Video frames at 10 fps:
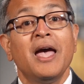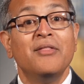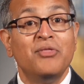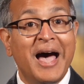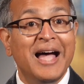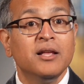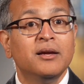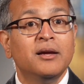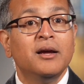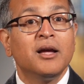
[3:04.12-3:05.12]
And that,
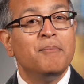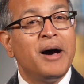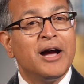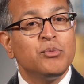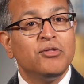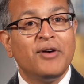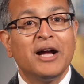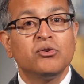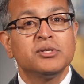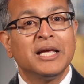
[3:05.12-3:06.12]
combined with
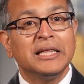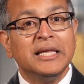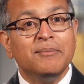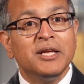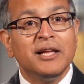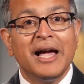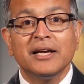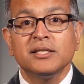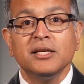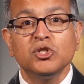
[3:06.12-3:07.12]
factors like limited
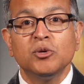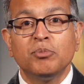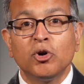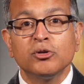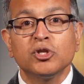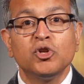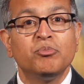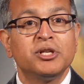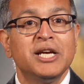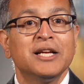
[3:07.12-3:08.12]
access to personal
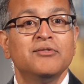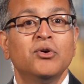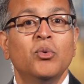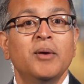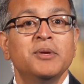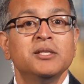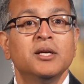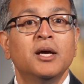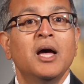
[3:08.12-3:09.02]
protective equipment,